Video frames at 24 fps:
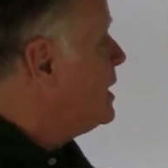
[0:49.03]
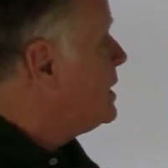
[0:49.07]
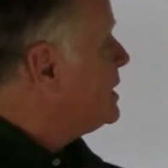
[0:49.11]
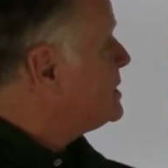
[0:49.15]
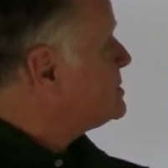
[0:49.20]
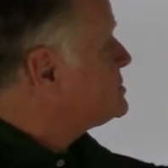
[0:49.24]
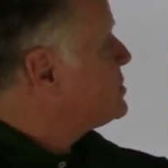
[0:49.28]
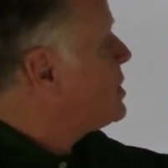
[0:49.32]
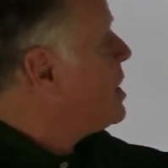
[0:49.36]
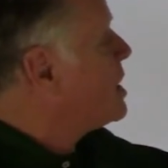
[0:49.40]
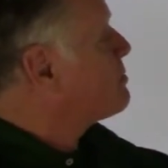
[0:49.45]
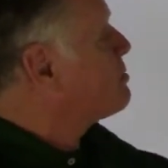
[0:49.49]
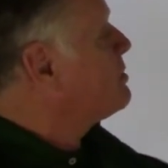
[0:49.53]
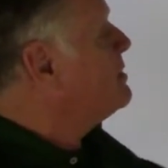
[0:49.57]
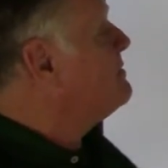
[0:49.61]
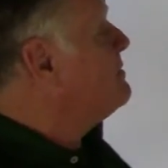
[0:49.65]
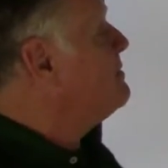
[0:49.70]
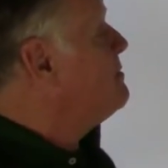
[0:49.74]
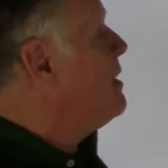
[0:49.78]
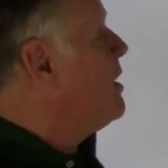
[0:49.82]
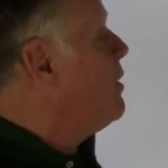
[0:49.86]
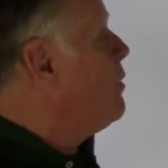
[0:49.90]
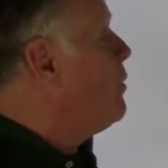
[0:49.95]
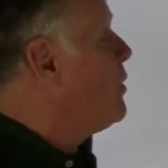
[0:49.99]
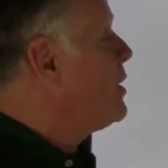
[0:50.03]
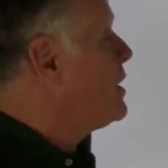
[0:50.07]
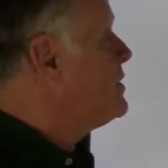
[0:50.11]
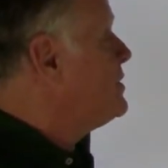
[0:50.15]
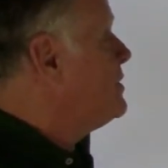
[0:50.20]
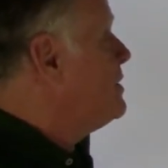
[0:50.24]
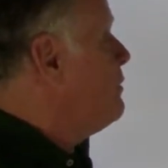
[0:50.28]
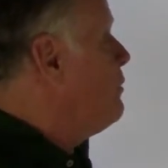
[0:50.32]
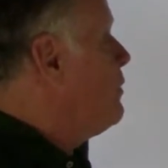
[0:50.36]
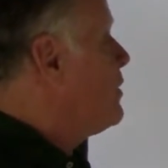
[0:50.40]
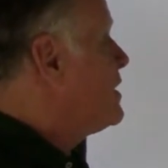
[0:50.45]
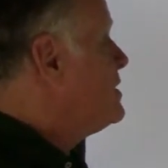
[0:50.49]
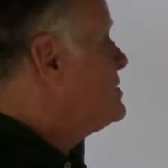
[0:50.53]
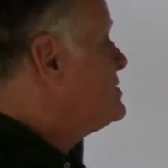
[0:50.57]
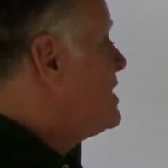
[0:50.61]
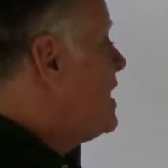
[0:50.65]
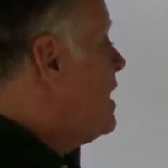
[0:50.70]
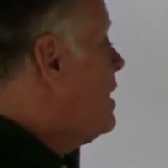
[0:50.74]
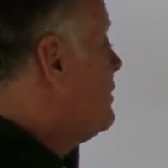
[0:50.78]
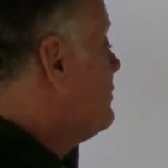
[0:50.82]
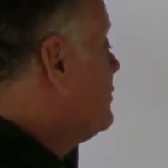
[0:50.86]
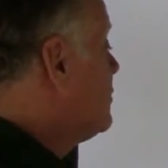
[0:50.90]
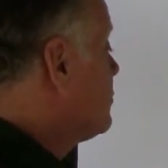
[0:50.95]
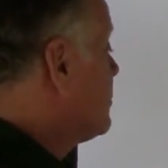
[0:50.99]
Let's talk briefly about what is
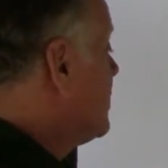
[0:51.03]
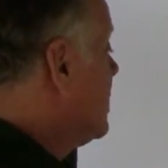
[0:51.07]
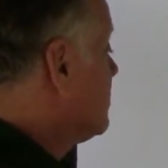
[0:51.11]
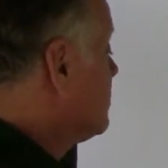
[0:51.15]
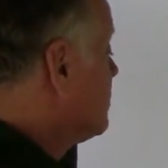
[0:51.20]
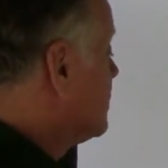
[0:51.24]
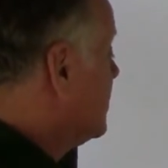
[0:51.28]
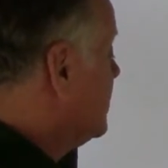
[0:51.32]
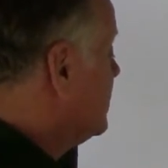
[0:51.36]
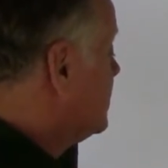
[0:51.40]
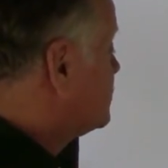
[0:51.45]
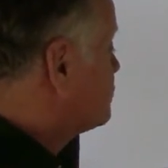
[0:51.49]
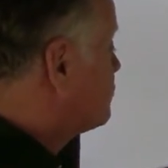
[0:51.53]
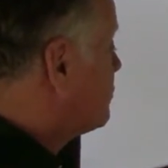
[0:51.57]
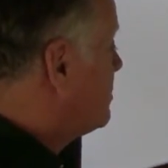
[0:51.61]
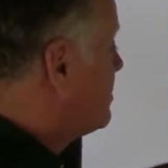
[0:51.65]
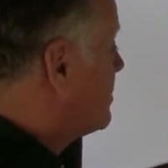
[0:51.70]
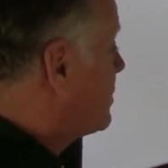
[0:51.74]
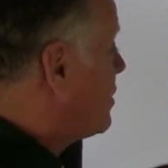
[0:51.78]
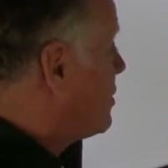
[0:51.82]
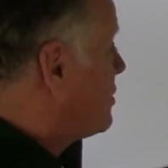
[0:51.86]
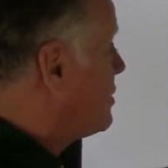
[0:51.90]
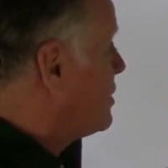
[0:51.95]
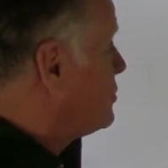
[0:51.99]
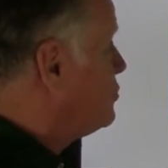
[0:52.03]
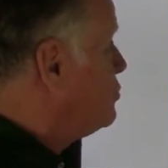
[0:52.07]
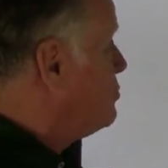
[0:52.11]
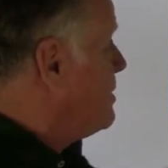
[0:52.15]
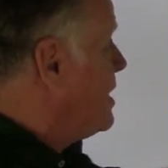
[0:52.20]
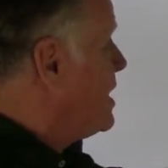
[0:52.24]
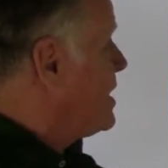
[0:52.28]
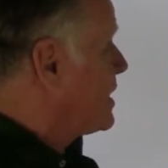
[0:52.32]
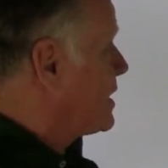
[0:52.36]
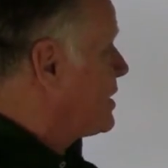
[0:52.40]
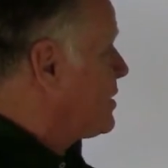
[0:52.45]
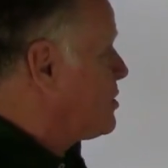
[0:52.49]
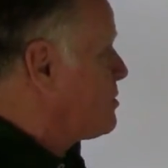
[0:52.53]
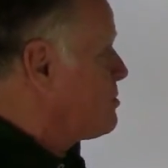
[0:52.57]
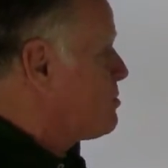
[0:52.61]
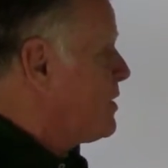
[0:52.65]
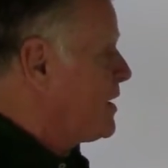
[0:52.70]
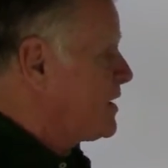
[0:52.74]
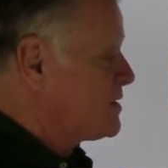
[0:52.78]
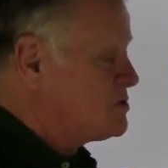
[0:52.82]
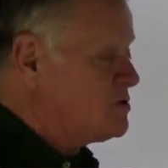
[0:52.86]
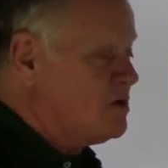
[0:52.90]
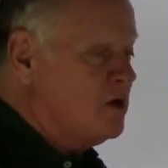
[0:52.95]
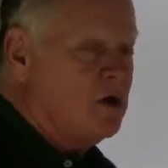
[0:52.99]
out in the railroad industry regarding pneumatic air
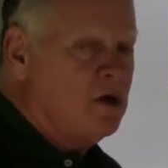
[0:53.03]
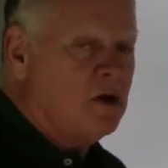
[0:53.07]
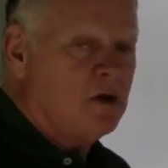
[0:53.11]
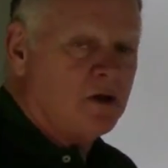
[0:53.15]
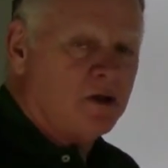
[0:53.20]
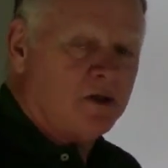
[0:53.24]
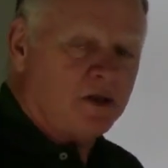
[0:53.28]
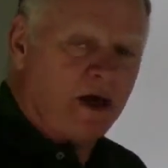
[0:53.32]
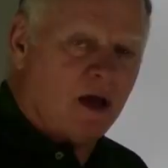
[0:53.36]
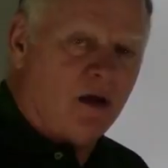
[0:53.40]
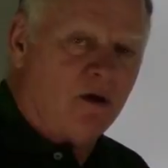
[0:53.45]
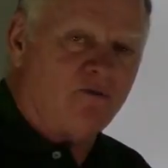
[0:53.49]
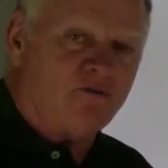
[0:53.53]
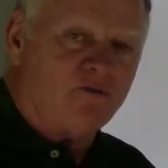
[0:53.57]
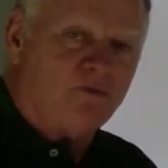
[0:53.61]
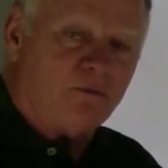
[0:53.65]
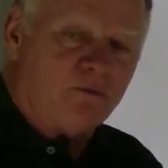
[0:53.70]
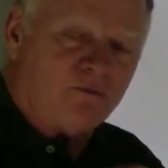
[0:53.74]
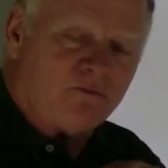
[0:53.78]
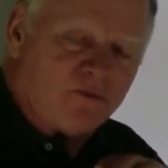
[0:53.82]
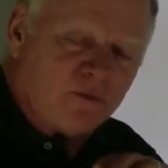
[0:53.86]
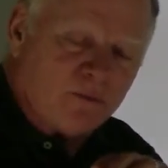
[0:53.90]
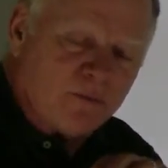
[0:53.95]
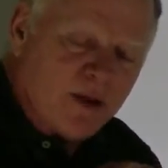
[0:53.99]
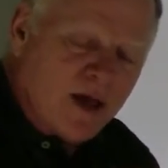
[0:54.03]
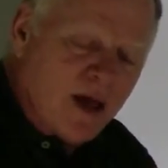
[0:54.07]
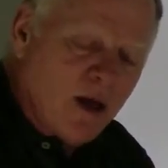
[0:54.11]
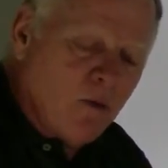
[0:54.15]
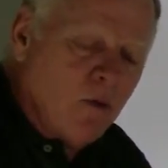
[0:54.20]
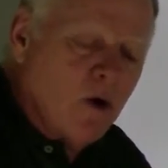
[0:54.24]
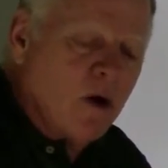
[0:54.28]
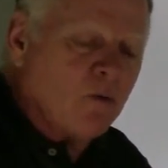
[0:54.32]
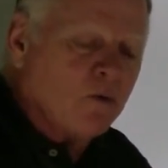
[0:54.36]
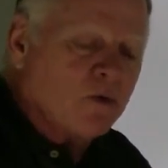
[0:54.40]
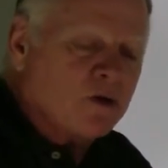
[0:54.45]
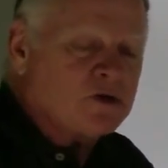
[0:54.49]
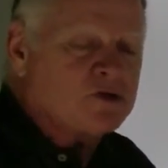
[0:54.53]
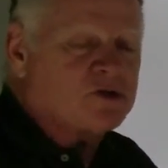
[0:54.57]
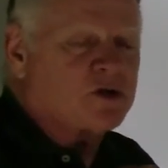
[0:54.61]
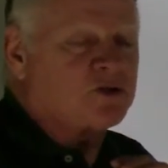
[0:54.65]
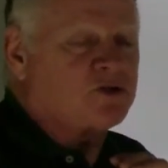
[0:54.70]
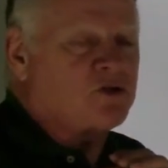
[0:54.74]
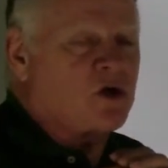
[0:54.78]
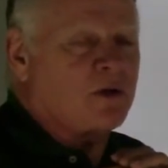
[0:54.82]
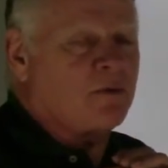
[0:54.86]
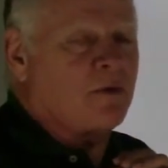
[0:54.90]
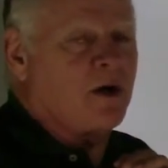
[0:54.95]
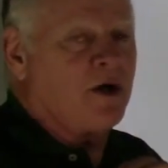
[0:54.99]
brakes. Now, from now on, we're just
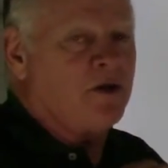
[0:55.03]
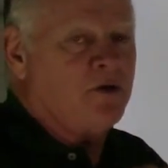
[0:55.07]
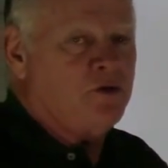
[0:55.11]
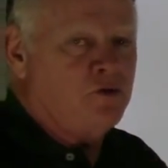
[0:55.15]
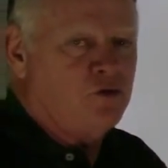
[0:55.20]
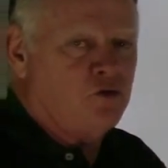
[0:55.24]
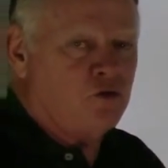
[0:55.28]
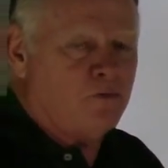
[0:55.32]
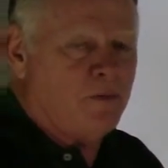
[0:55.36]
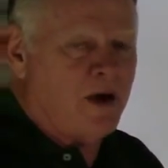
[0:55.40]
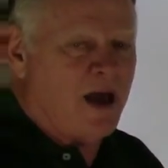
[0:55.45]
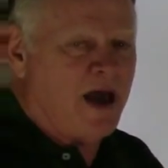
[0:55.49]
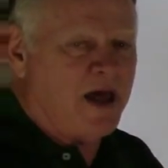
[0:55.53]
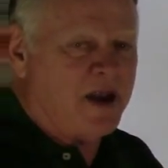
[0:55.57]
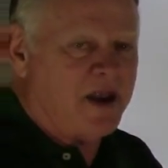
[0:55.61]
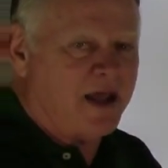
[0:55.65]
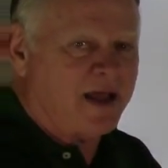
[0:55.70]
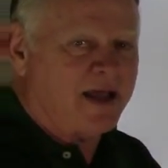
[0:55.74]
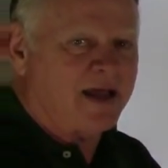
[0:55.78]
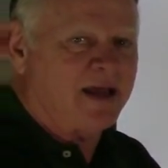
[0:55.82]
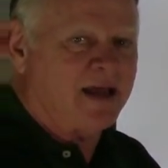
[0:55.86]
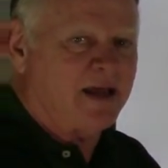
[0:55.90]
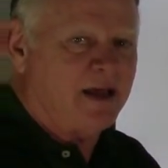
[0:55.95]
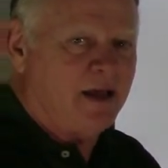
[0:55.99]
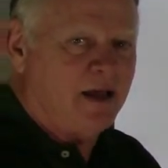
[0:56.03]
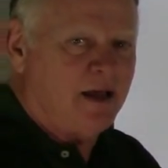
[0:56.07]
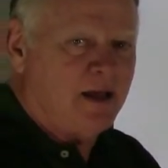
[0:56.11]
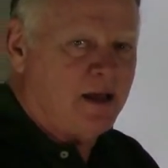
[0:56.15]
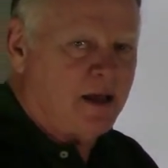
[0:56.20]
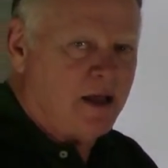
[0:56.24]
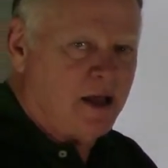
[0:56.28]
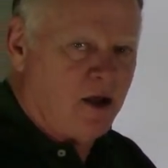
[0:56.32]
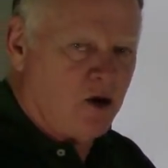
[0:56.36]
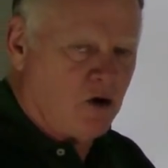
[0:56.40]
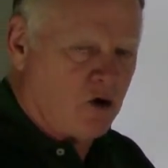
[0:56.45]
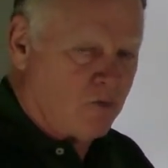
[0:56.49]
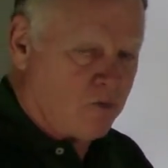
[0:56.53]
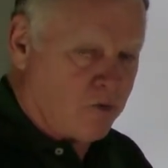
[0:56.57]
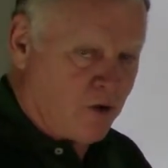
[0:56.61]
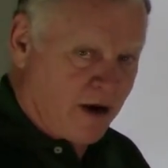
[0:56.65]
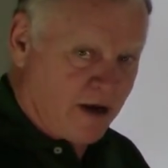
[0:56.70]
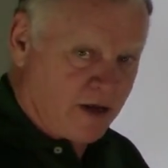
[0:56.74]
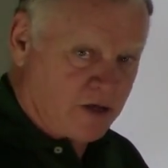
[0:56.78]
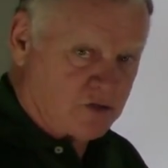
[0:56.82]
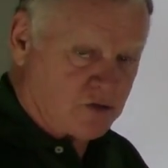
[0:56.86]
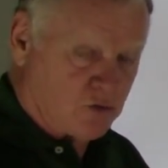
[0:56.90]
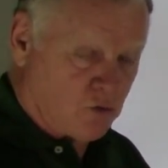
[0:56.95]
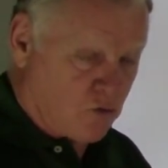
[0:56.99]
going to talk about pneumatic air
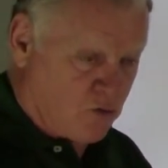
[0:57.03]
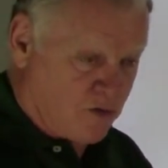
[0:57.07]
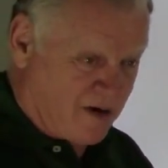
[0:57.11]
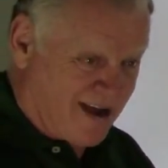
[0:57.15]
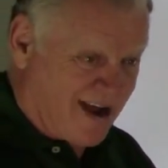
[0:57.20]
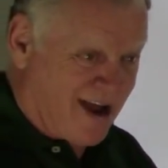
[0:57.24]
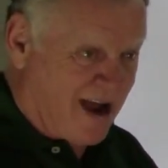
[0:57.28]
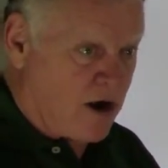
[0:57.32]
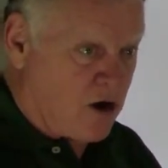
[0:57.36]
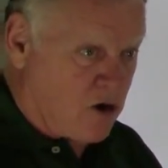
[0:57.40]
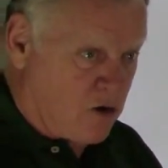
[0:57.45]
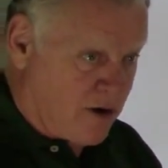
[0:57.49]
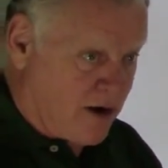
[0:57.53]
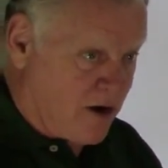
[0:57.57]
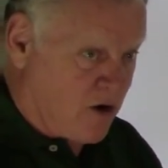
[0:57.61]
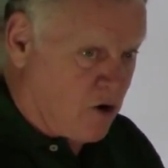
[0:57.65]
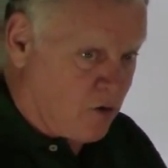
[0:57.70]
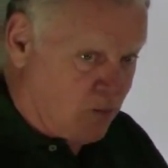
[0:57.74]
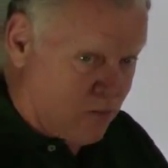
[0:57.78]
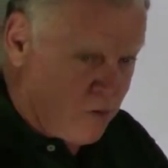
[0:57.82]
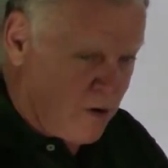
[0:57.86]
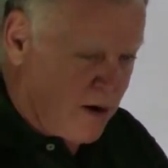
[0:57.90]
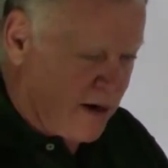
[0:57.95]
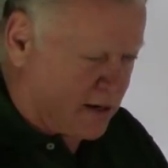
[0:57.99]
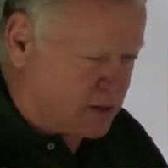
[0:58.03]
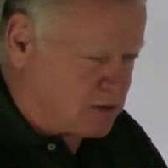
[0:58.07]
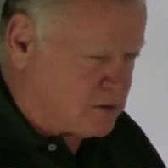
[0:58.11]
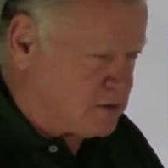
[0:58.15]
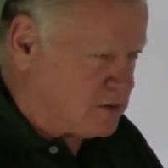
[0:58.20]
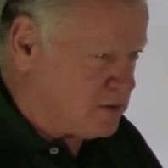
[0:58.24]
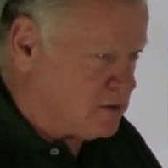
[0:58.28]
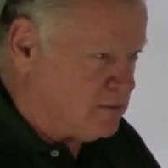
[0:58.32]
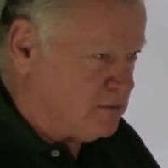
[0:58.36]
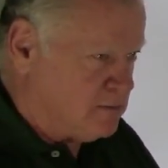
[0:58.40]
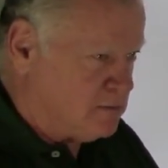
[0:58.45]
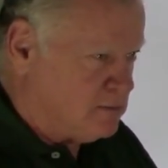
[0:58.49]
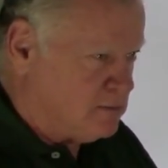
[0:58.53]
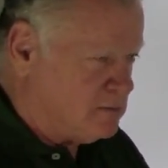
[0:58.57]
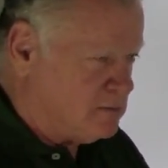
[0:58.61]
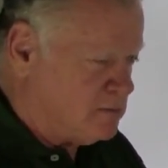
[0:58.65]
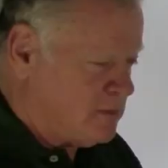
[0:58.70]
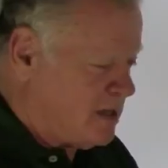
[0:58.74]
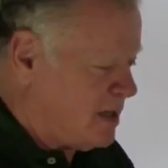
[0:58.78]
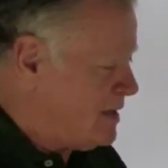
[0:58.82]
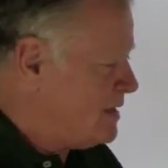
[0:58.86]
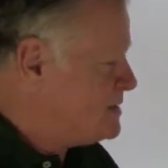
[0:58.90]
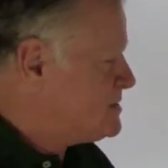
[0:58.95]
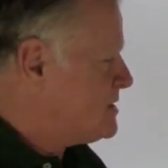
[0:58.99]
brakes or air brakes.
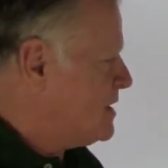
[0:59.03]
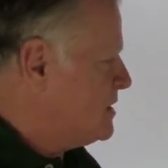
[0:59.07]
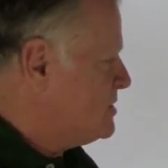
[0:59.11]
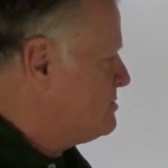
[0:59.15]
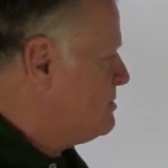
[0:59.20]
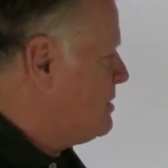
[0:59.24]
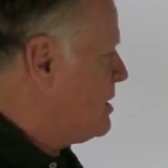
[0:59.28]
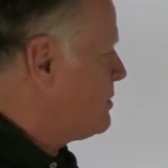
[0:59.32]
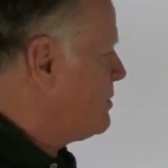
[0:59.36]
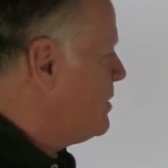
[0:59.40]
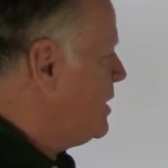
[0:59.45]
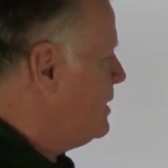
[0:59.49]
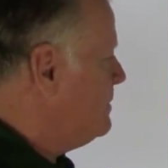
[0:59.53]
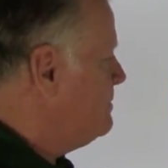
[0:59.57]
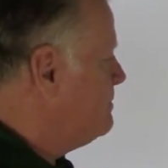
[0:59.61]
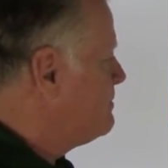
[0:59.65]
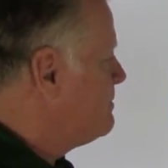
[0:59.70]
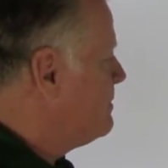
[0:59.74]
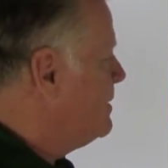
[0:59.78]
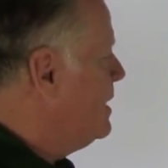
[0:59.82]
Yeah, that sounds about right.